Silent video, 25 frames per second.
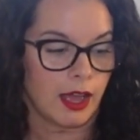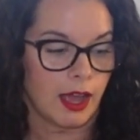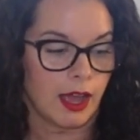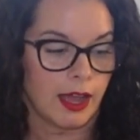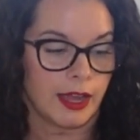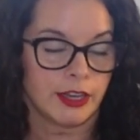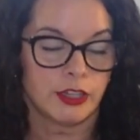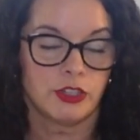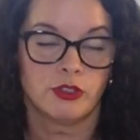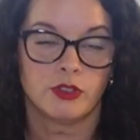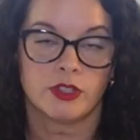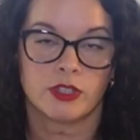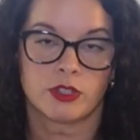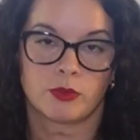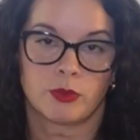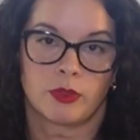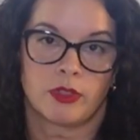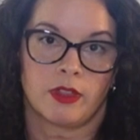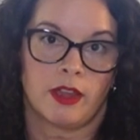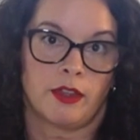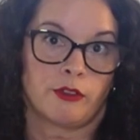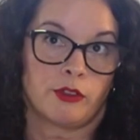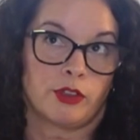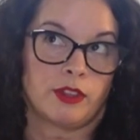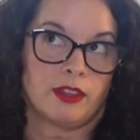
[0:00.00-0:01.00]
I do this
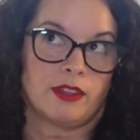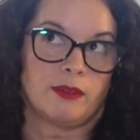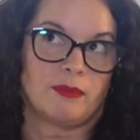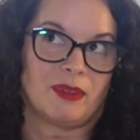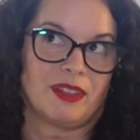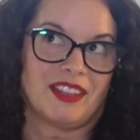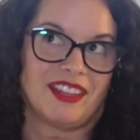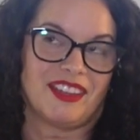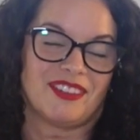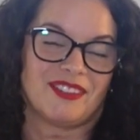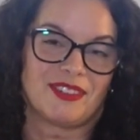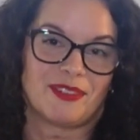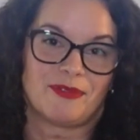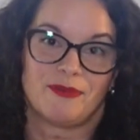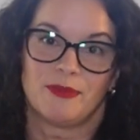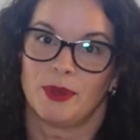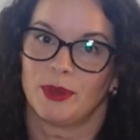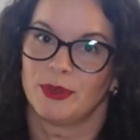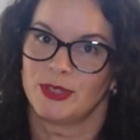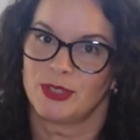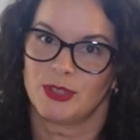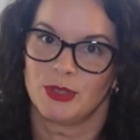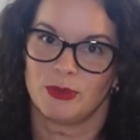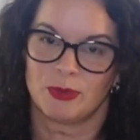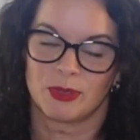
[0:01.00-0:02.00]
with everything in my life. I'm
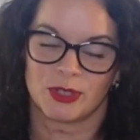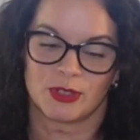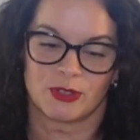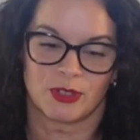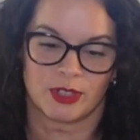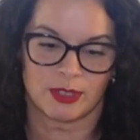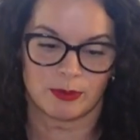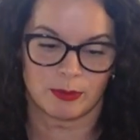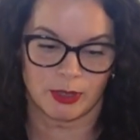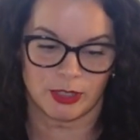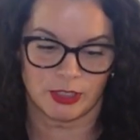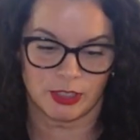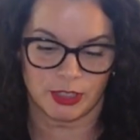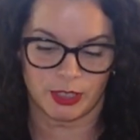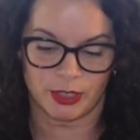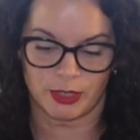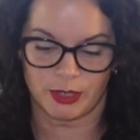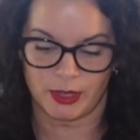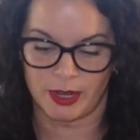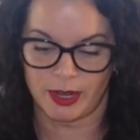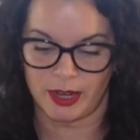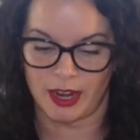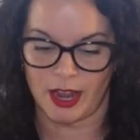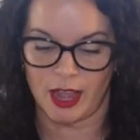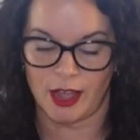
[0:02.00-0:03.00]
a super strict
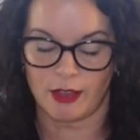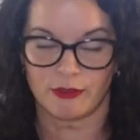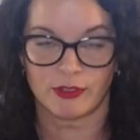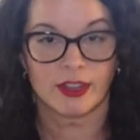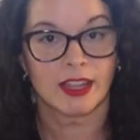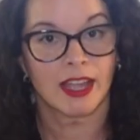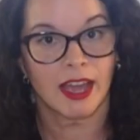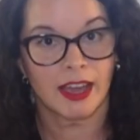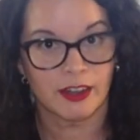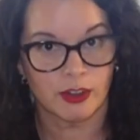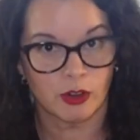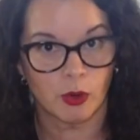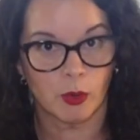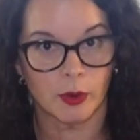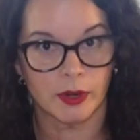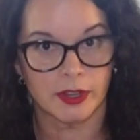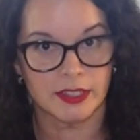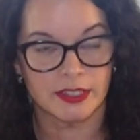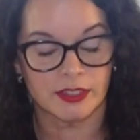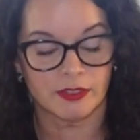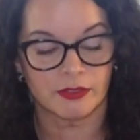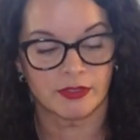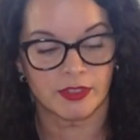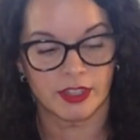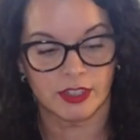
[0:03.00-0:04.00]
budgeter, and I have
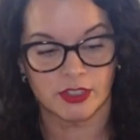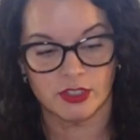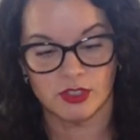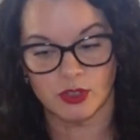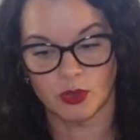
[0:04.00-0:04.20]
categories of things.